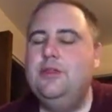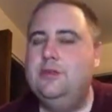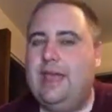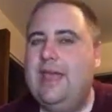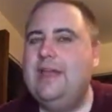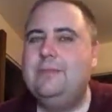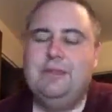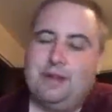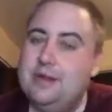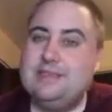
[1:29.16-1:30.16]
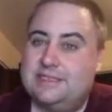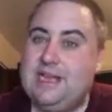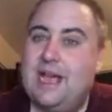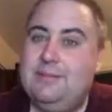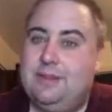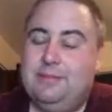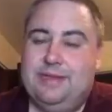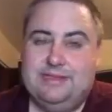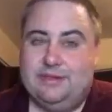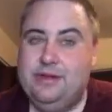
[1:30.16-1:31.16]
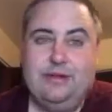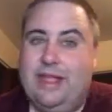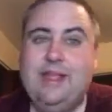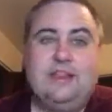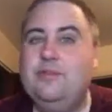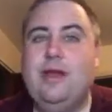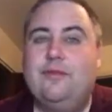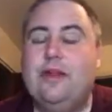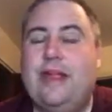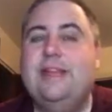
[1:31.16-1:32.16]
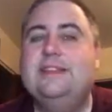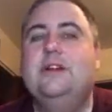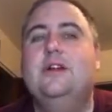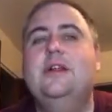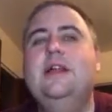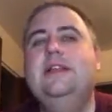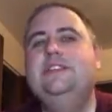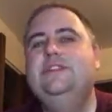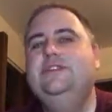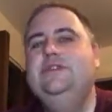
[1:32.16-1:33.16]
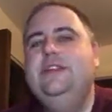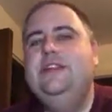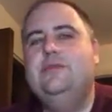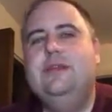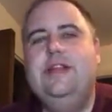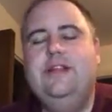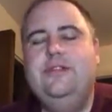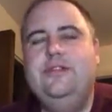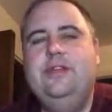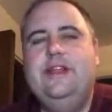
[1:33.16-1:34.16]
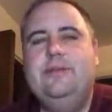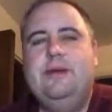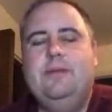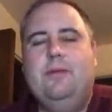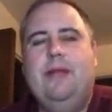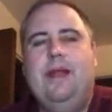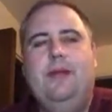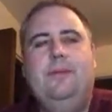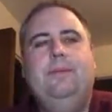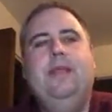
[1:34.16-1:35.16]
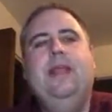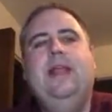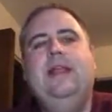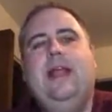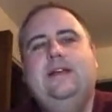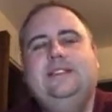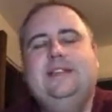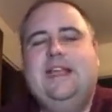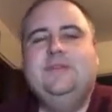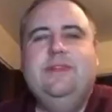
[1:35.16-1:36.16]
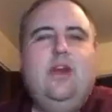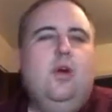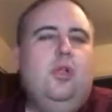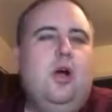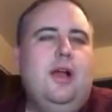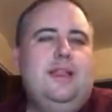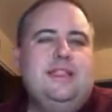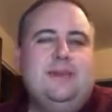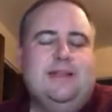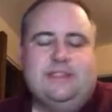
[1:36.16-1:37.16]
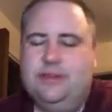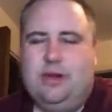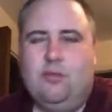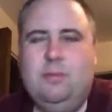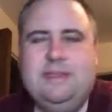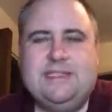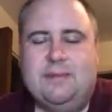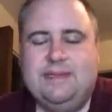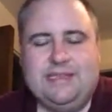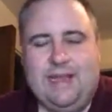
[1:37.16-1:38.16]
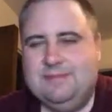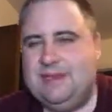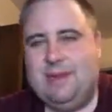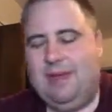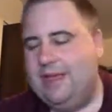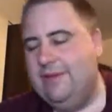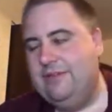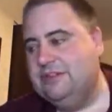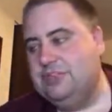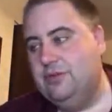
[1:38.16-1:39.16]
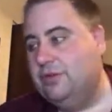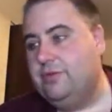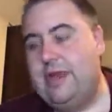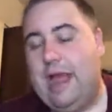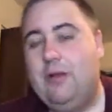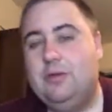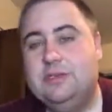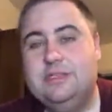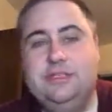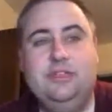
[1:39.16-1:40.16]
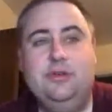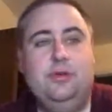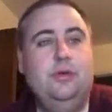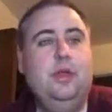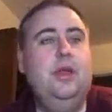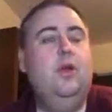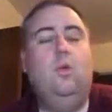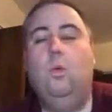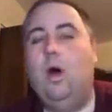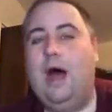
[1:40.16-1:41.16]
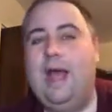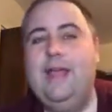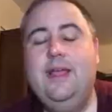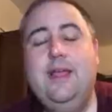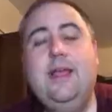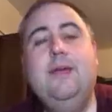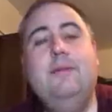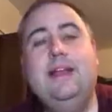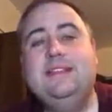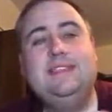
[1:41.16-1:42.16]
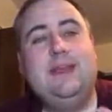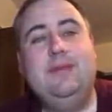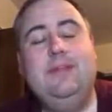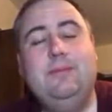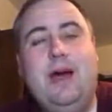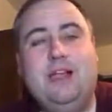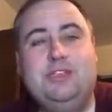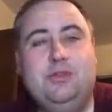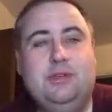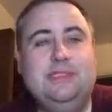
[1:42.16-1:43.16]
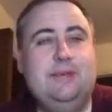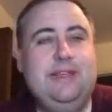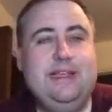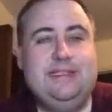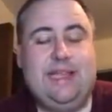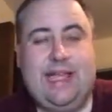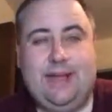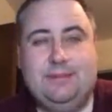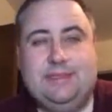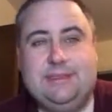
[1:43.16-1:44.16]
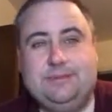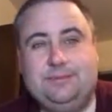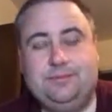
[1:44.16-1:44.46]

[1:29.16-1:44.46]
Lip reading: you can, but there is a time limit, and so you can't do every answer. So you do need to read, you do need to be prepared. Now, as we go along in the semester, there will be some exams that I might give you 2 or 3 hours to do. Why? Because some of the modules, some of the exams